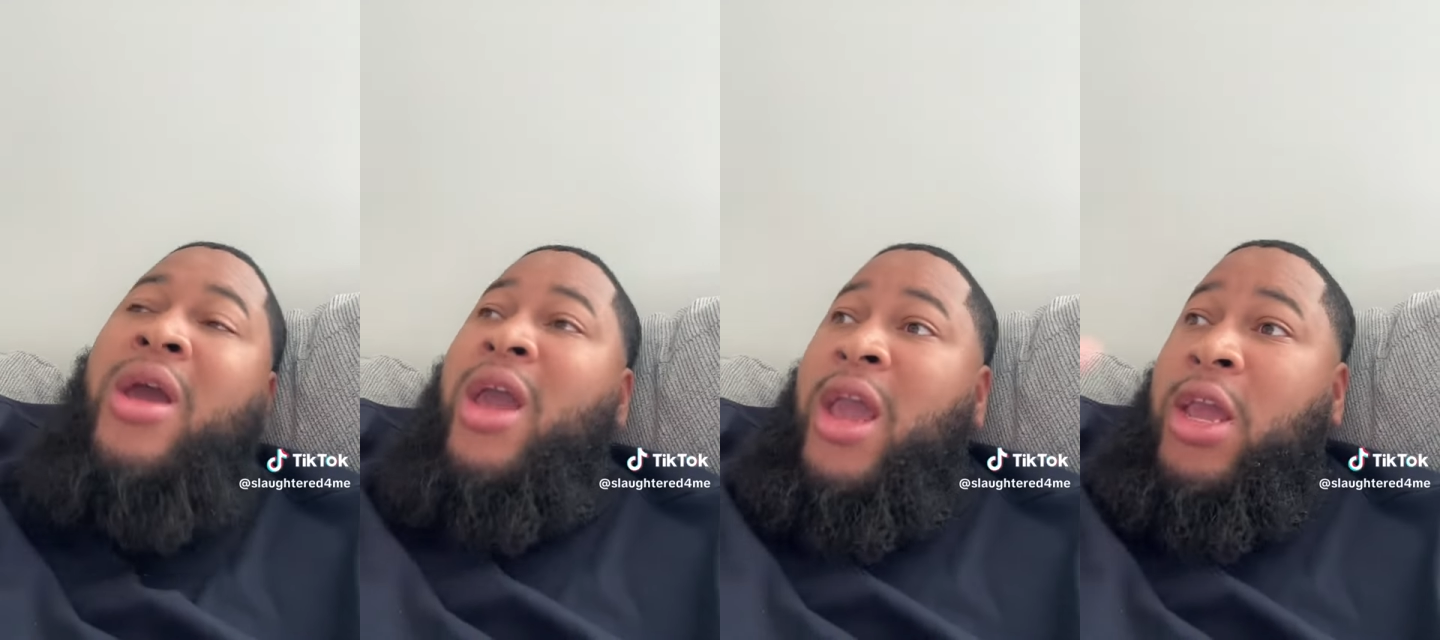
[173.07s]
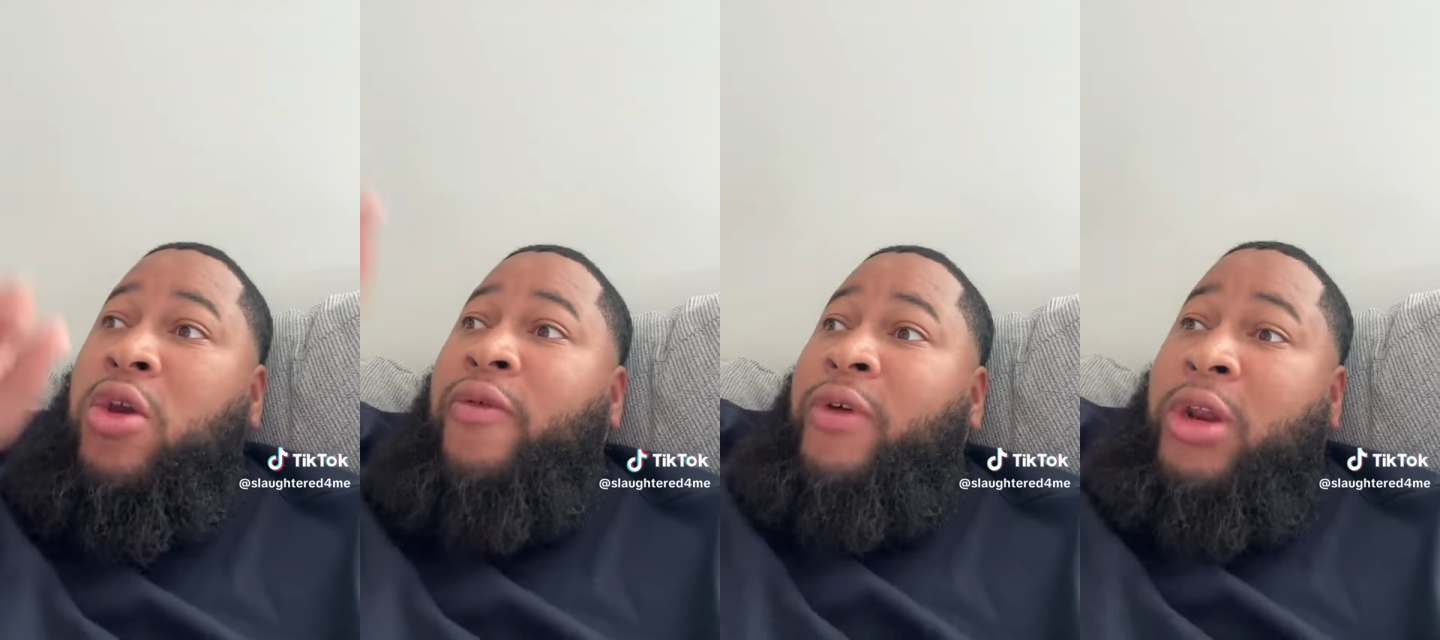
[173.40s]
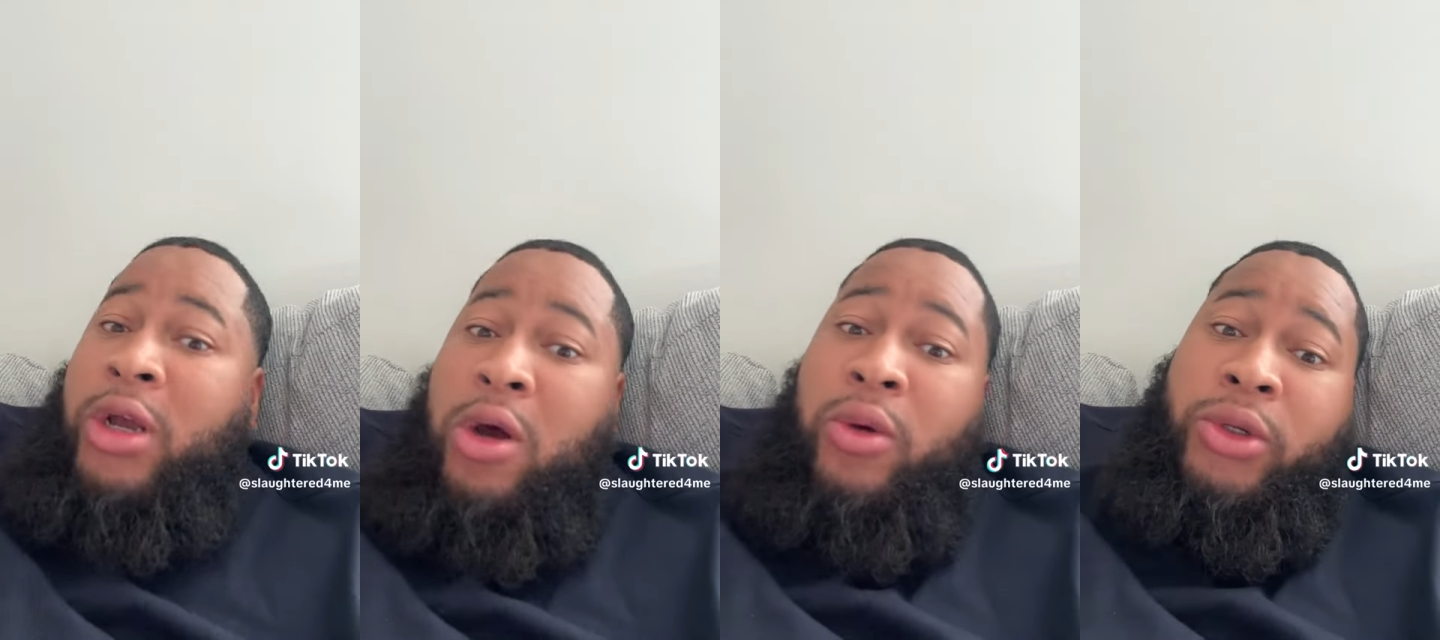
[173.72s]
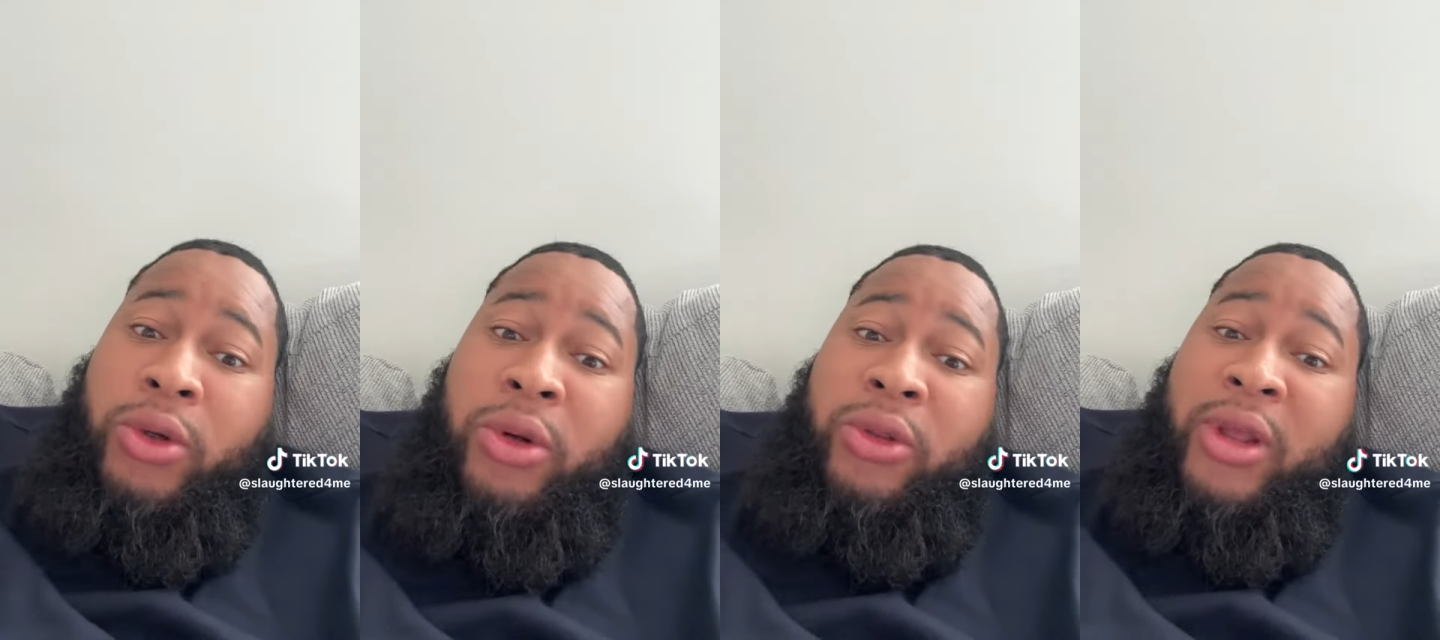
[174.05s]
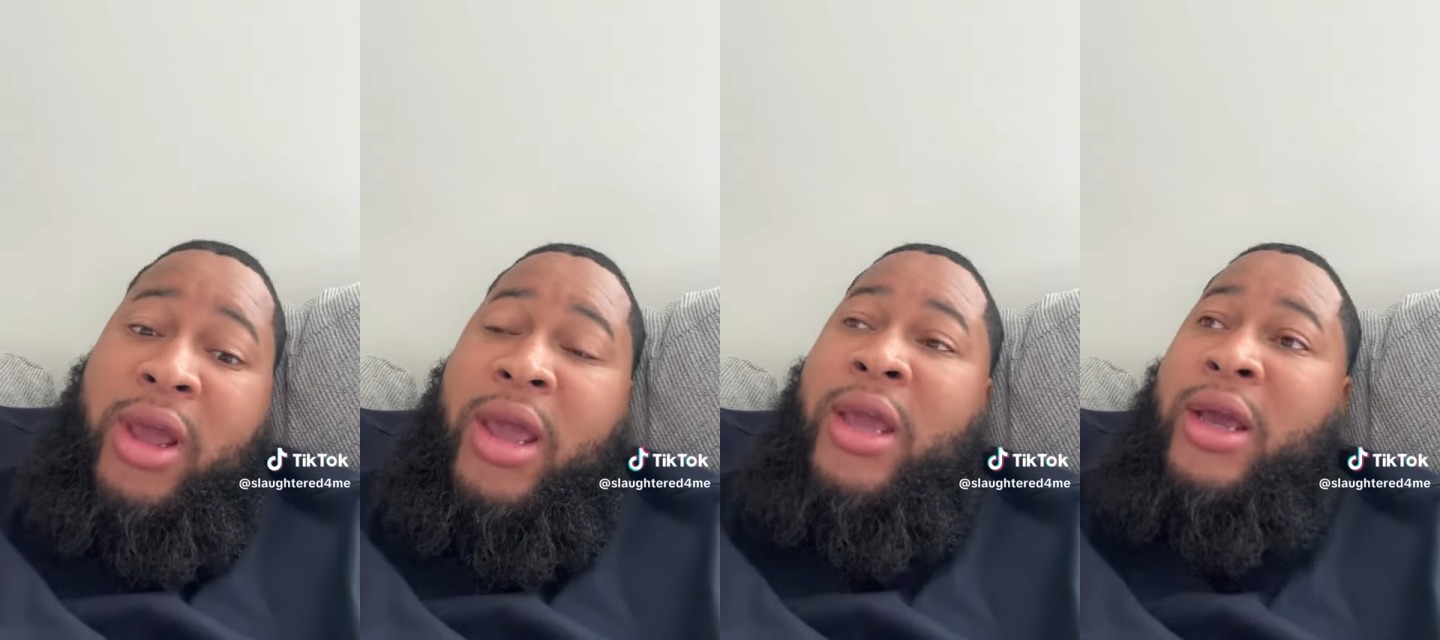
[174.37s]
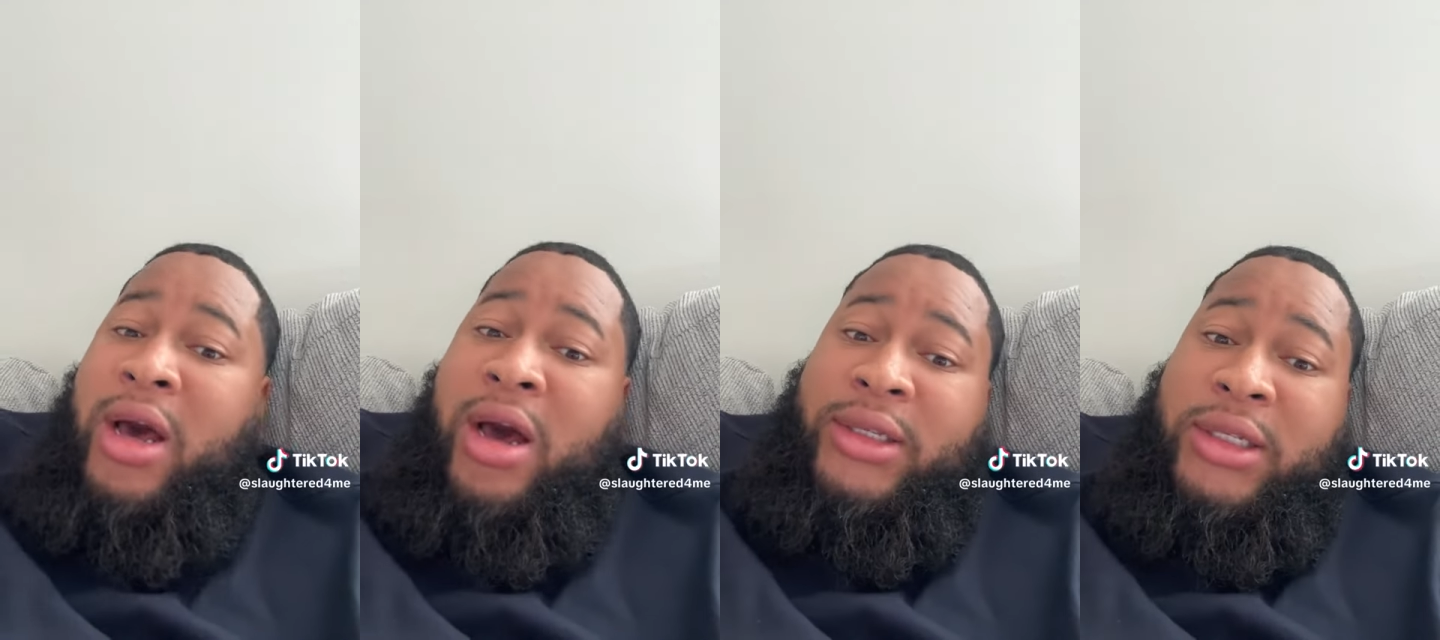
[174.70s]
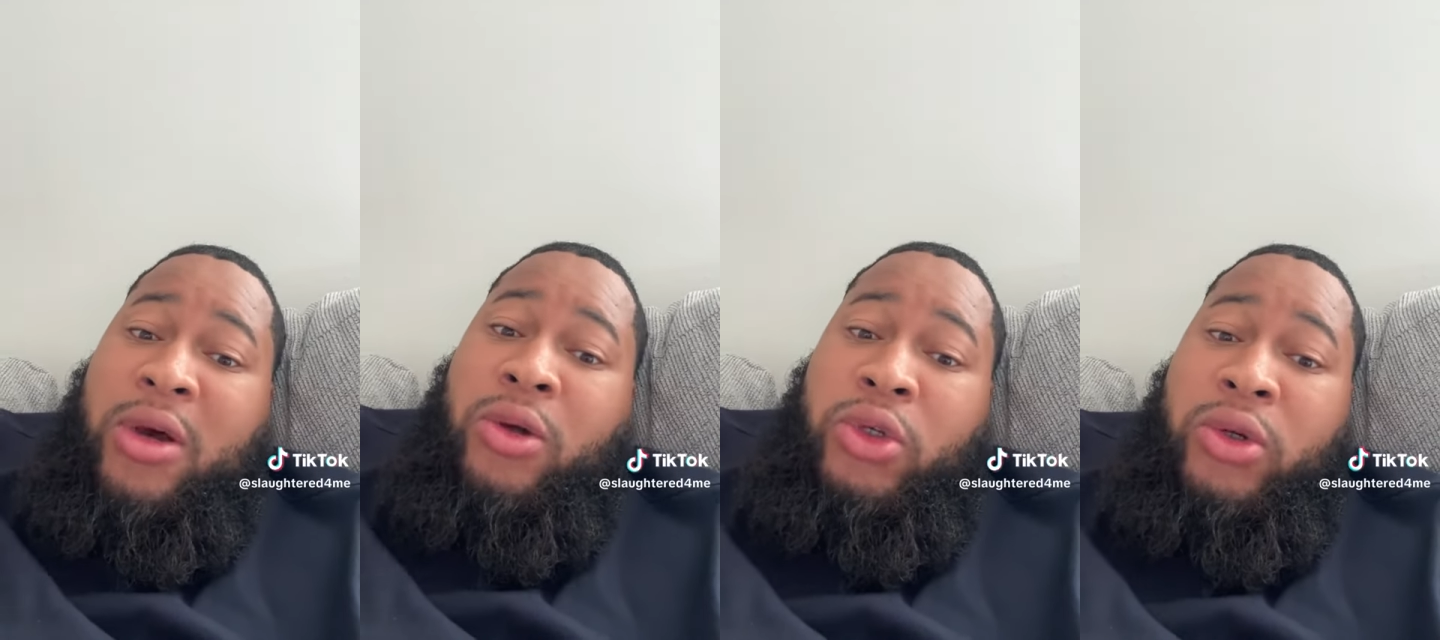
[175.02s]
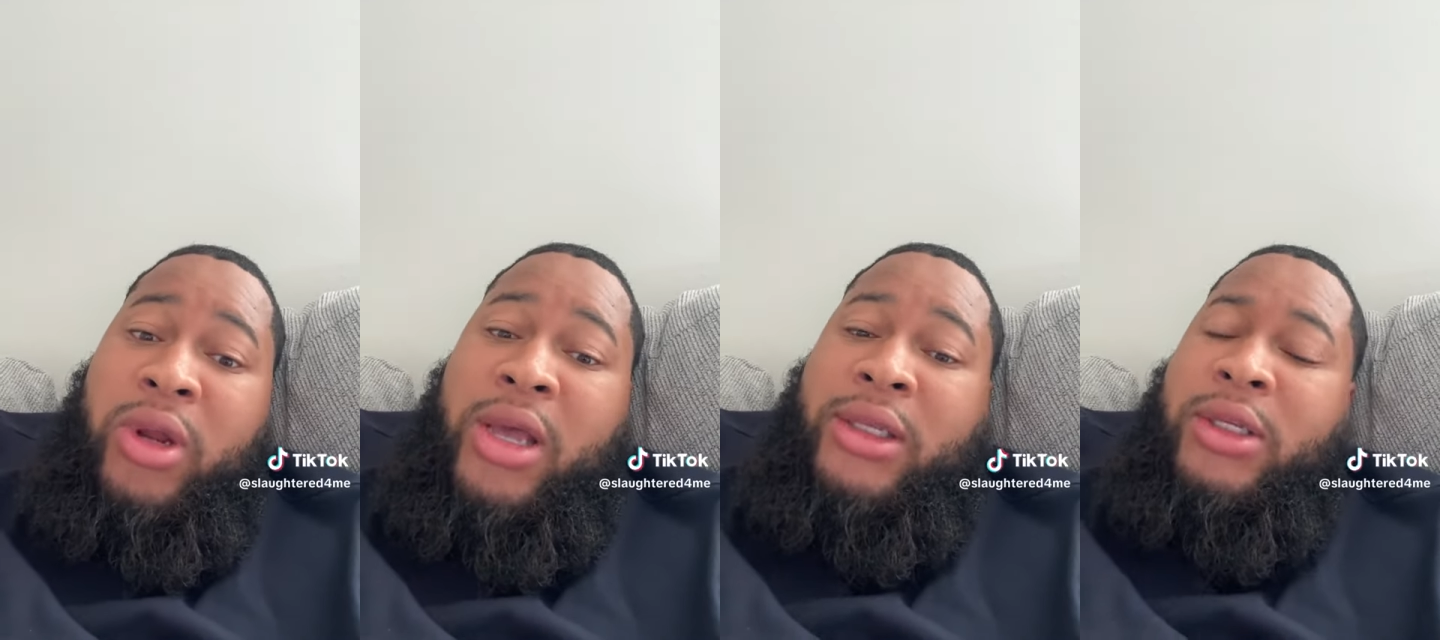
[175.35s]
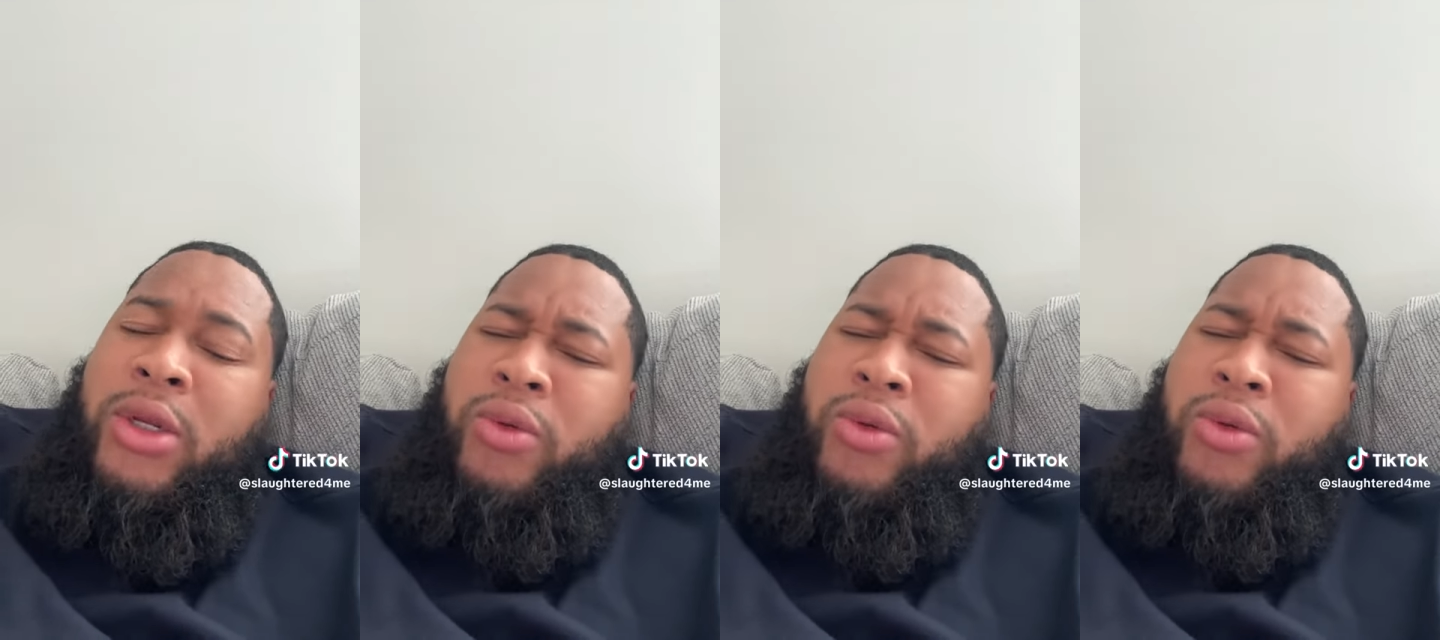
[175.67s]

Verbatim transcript: and you finna go do the thing God told you not to do.